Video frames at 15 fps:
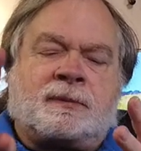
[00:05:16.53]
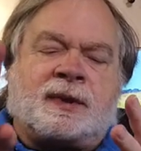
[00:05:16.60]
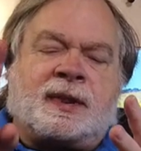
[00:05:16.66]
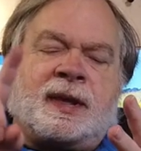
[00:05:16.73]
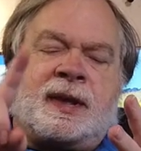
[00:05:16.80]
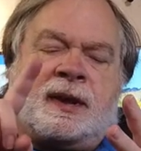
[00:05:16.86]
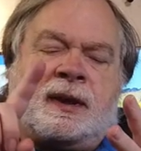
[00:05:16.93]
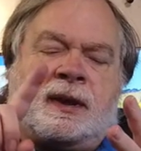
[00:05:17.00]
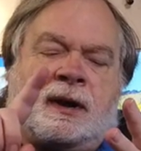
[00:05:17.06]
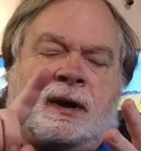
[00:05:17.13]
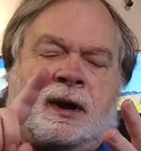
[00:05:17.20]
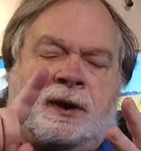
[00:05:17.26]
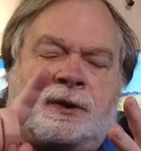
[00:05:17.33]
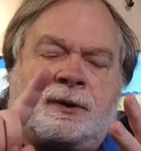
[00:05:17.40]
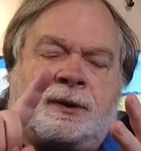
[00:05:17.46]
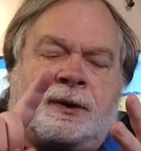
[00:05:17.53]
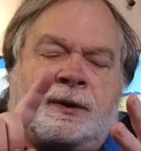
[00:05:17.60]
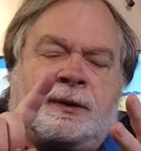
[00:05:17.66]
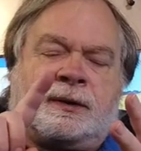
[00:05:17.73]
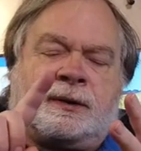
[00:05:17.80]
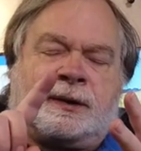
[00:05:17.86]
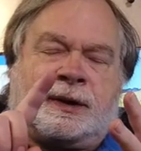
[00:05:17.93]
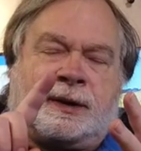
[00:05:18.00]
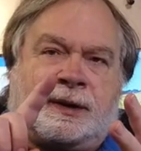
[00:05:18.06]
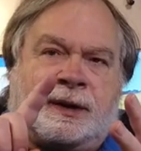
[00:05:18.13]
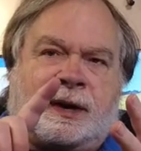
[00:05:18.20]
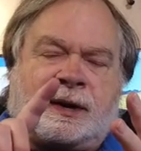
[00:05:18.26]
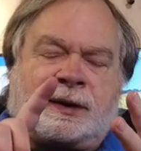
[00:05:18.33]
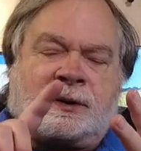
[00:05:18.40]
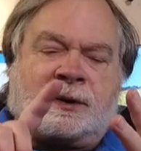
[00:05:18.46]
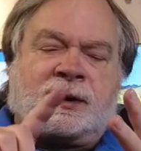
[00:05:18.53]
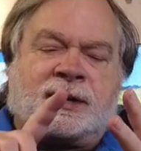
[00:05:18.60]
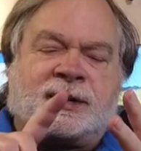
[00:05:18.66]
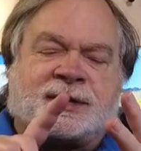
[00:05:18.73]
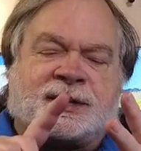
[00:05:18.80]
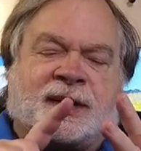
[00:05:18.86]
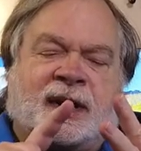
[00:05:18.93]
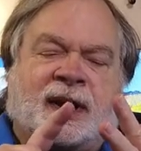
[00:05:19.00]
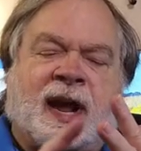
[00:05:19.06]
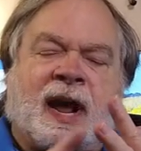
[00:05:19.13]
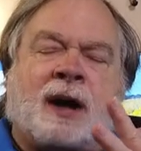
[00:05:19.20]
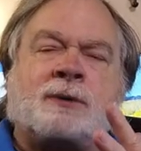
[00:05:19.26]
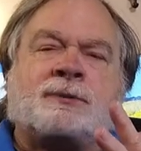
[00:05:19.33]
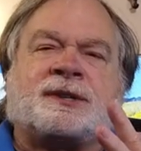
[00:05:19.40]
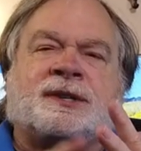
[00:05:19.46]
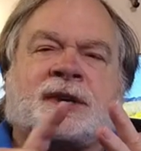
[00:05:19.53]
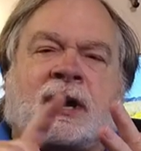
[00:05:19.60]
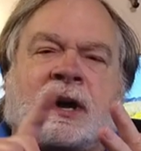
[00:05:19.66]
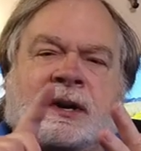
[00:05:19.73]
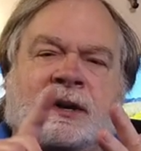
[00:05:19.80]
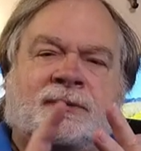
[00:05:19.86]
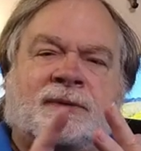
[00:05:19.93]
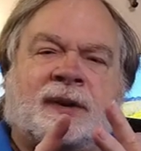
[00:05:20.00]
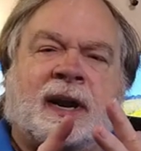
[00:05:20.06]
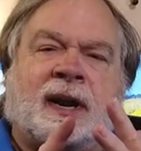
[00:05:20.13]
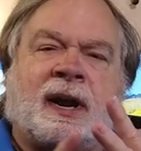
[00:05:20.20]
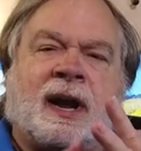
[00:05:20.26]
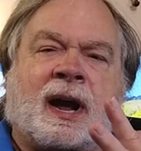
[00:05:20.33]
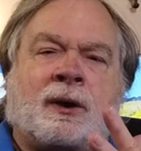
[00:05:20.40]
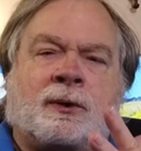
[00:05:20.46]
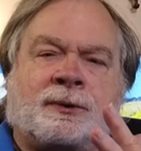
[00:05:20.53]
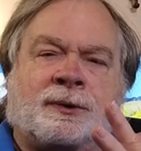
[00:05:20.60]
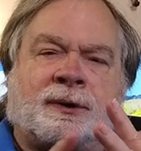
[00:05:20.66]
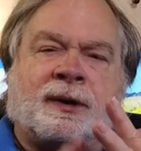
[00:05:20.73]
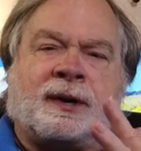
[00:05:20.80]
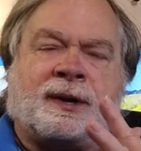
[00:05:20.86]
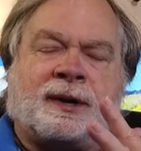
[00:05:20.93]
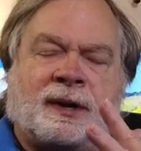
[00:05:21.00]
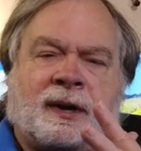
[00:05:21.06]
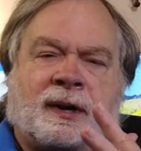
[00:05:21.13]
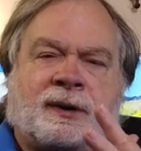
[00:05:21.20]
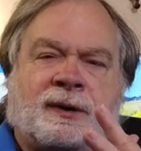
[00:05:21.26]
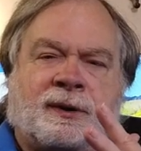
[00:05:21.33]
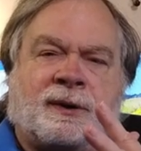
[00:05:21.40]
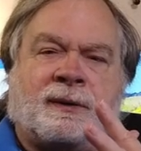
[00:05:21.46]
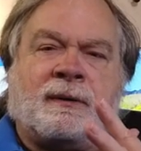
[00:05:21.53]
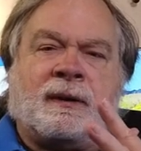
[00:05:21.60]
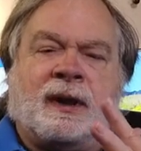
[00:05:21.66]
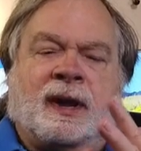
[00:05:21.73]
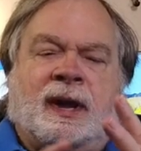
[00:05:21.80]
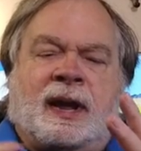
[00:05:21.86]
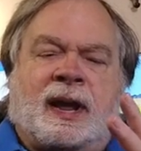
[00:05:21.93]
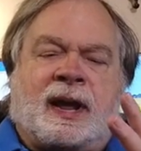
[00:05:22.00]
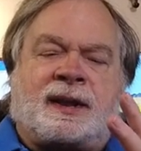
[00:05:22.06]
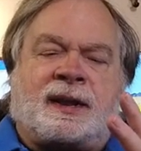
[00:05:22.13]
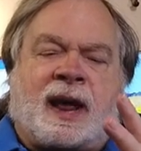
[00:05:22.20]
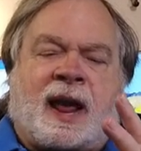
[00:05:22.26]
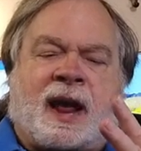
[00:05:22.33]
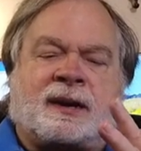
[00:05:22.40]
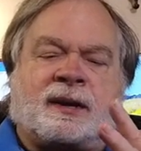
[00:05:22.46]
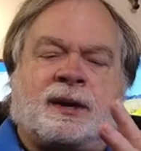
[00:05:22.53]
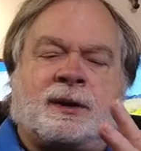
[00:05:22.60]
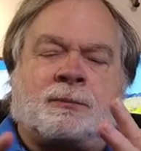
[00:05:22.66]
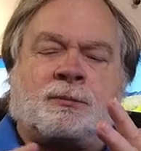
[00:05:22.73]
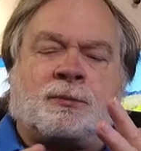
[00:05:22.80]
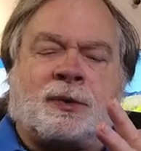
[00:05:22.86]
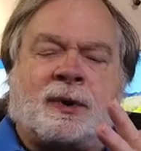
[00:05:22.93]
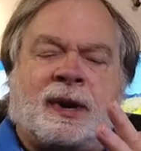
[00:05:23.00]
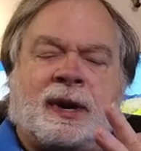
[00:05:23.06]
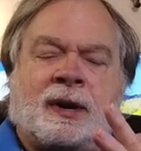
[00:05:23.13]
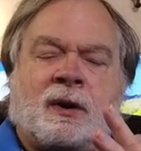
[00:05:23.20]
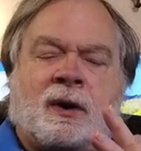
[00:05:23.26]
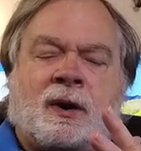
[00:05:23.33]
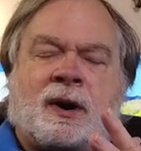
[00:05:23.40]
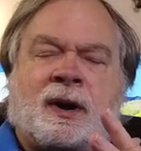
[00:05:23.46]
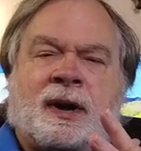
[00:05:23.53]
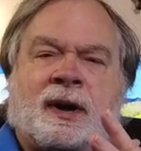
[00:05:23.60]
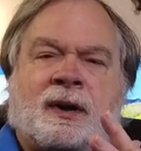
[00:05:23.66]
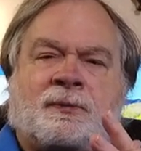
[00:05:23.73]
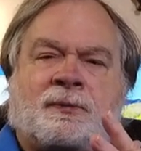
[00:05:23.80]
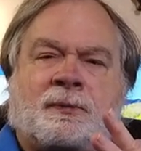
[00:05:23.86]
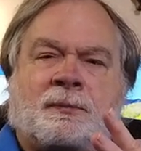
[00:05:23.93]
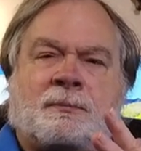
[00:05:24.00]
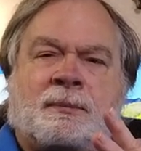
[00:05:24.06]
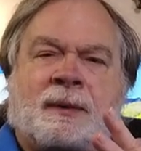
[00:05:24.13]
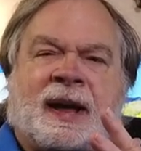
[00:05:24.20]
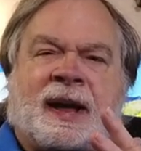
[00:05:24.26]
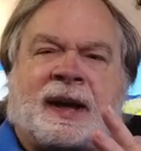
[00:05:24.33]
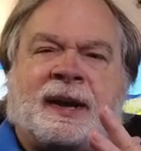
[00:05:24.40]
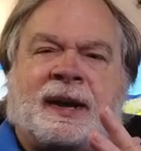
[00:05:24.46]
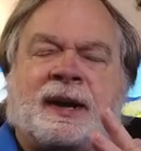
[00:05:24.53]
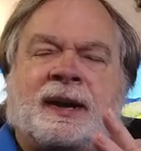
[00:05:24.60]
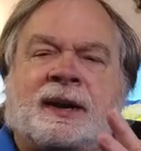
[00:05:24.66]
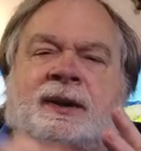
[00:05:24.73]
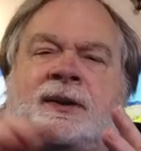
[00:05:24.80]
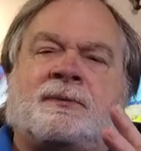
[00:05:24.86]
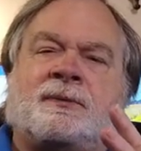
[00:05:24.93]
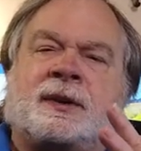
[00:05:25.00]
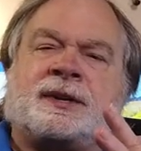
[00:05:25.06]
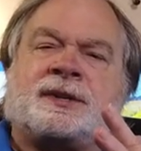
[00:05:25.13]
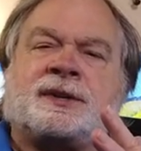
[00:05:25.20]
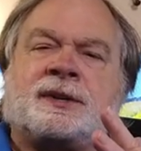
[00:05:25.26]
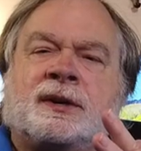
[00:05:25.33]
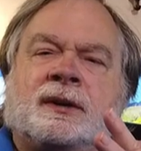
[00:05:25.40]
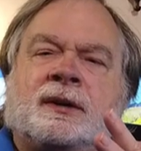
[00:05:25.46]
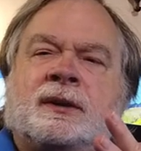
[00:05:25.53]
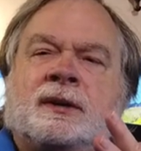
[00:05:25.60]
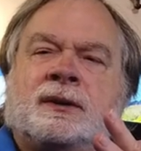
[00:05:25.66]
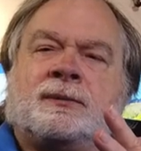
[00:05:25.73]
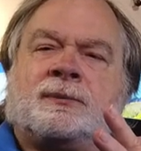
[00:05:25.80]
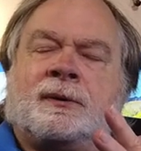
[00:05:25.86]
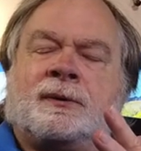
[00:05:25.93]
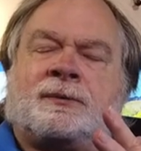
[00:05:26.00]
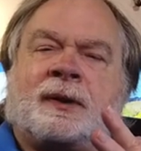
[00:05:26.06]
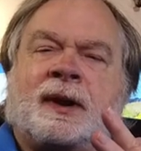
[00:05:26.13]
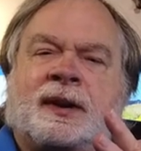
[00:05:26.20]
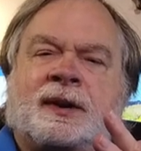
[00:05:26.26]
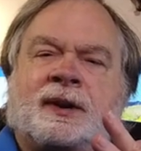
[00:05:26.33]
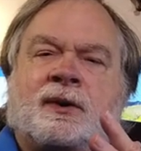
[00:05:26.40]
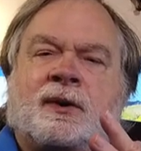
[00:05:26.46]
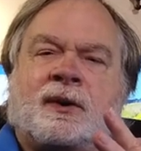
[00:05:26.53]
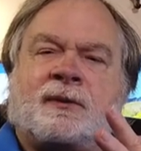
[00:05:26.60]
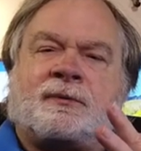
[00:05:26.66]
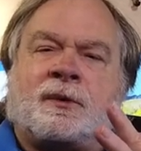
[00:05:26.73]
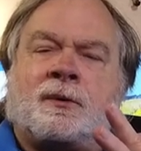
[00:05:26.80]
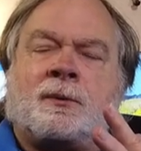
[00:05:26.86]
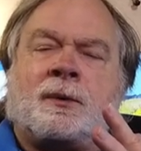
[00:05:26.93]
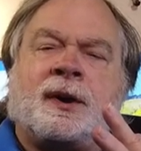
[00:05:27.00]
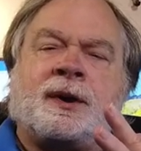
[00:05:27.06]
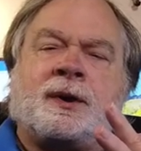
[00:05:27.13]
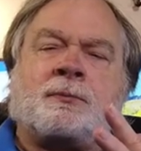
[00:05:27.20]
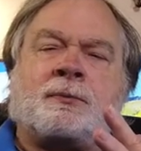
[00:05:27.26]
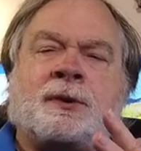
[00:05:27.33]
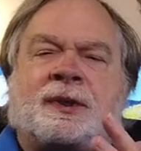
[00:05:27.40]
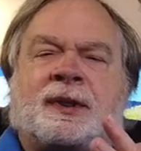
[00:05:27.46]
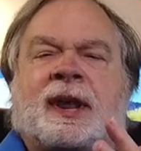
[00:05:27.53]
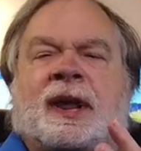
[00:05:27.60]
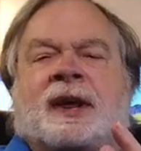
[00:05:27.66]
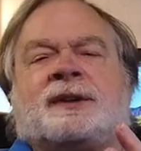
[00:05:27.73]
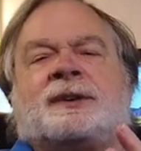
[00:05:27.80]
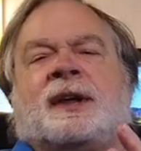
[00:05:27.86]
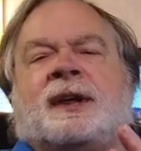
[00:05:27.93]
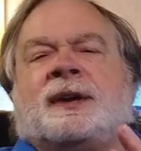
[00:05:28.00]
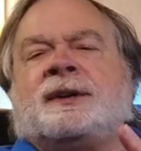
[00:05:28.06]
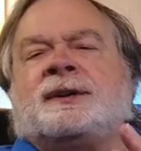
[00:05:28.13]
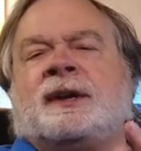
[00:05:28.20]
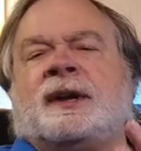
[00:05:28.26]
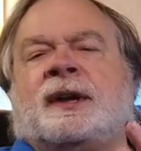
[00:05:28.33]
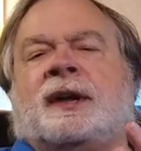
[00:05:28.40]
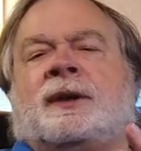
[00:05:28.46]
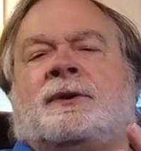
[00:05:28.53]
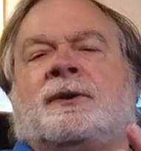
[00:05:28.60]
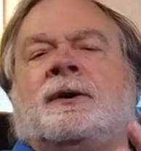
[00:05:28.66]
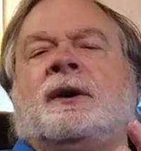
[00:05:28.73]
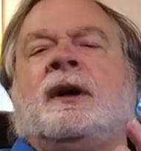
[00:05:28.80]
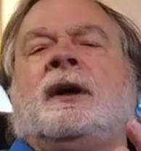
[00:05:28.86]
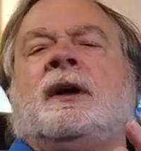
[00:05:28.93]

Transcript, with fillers: The other conductor is the outside of the outer conductor, and that can bring RF back in if it's reflected off the way you put the antenna together.